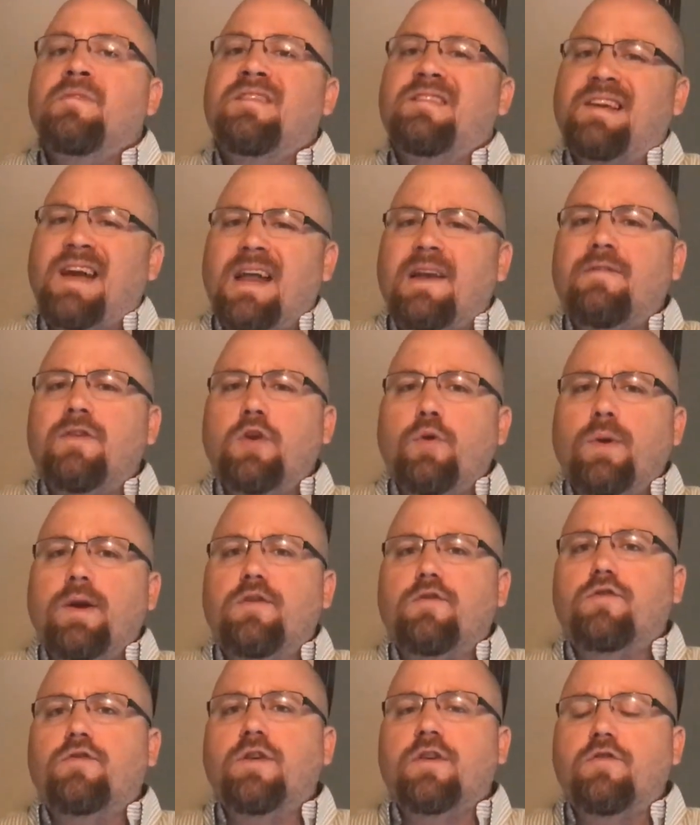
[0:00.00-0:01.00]
It's kind of a new
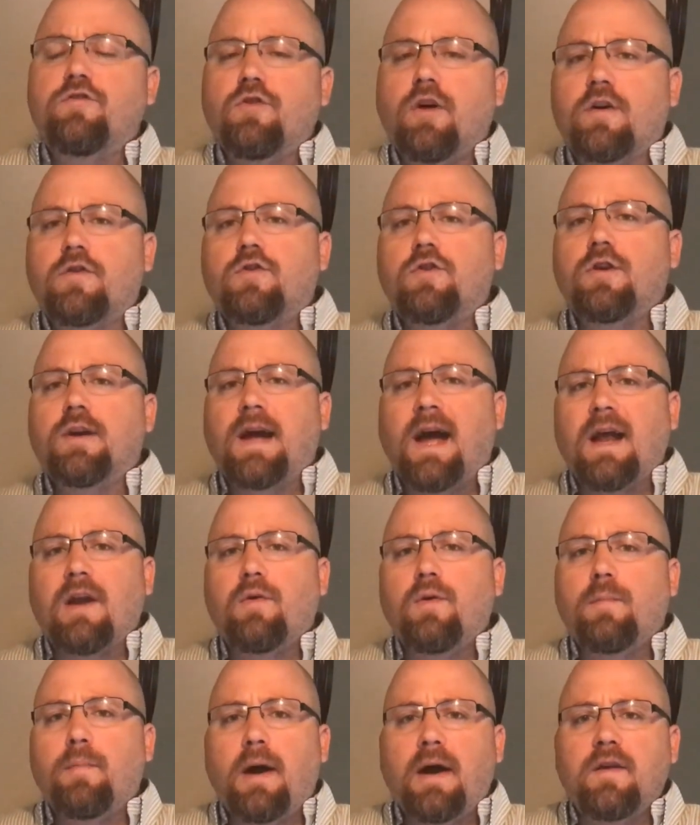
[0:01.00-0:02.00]
interesting structure. It kind
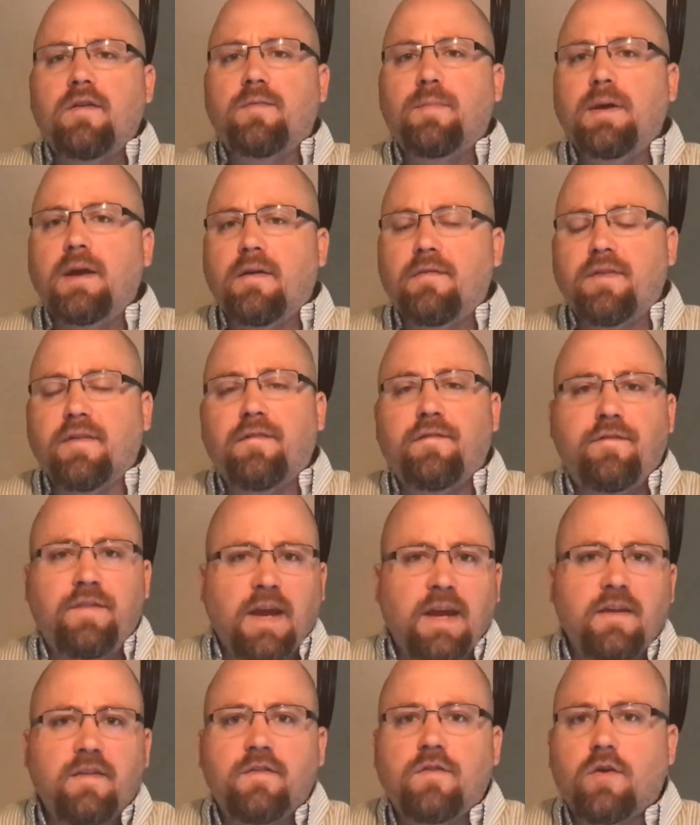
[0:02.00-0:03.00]
of reminds me of the
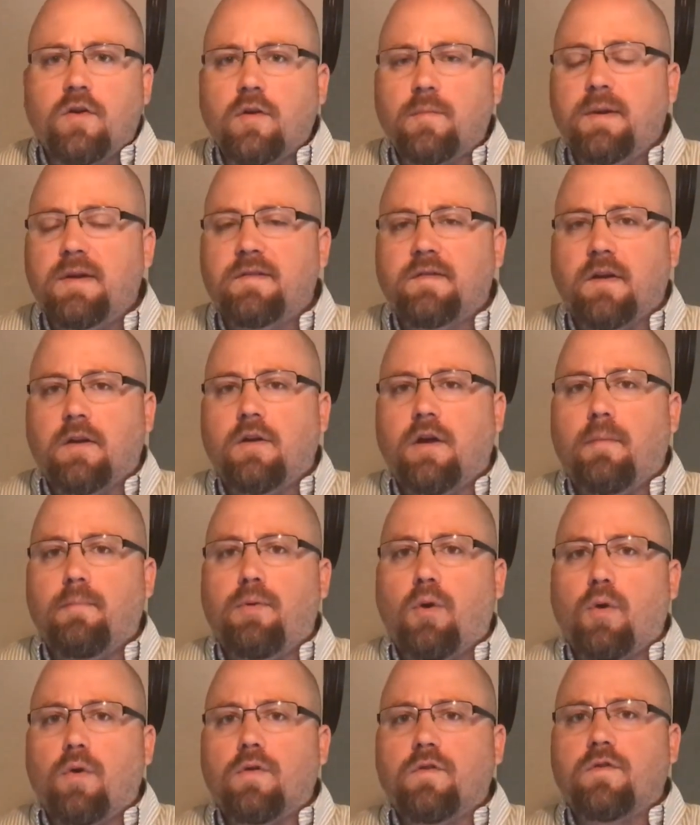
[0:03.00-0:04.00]
phase tournaments that are on
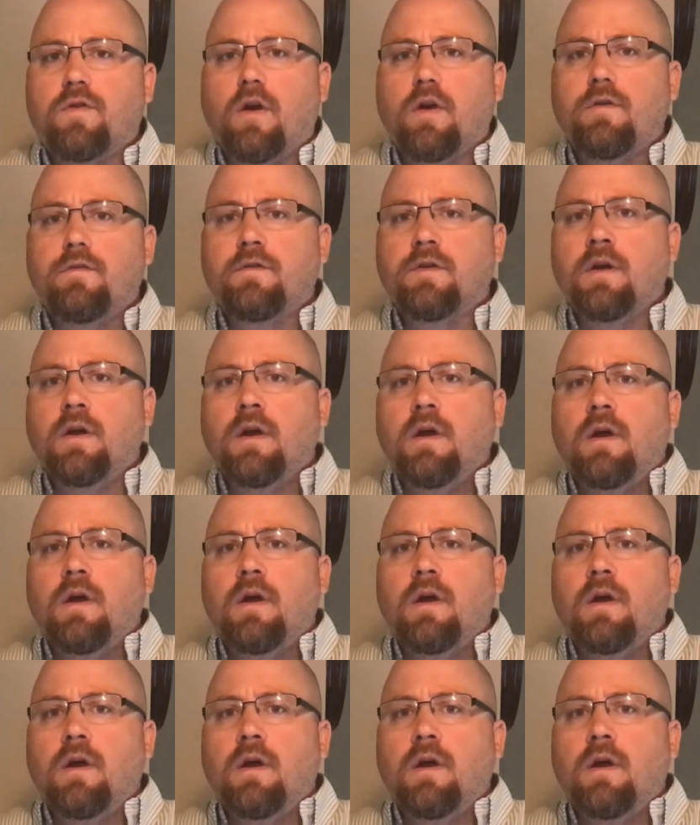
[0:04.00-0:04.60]
PokerStars.